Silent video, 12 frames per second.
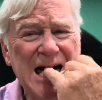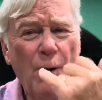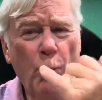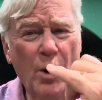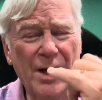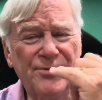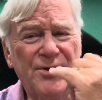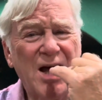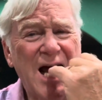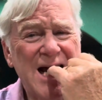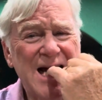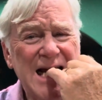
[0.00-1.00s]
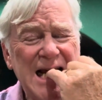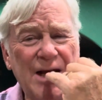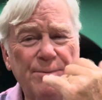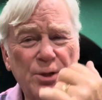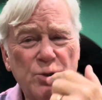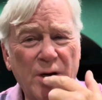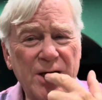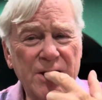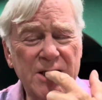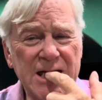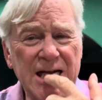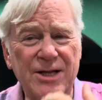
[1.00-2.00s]
width in between your
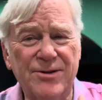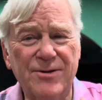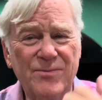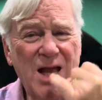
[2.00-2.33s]
teeth.